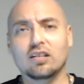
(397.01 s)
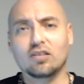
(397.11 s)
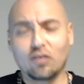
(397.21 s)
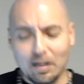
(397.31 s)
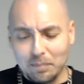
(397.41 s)
You
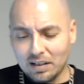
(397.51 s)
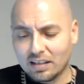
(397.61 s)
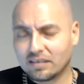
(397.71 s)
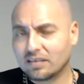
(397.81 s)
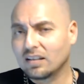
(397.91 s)
know what I mean?
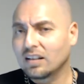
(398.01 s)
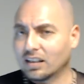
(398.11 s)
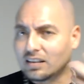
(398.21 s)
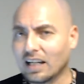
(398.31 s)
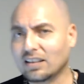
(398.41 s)

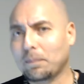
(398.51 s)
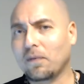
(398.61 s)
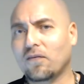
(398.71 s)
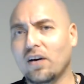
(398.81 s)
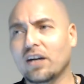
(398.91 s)
It's that type
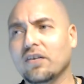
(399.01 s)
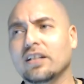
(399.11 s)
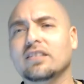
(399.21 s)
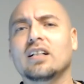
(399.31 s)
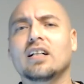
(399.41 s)
of
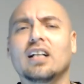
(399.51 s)
fragrance.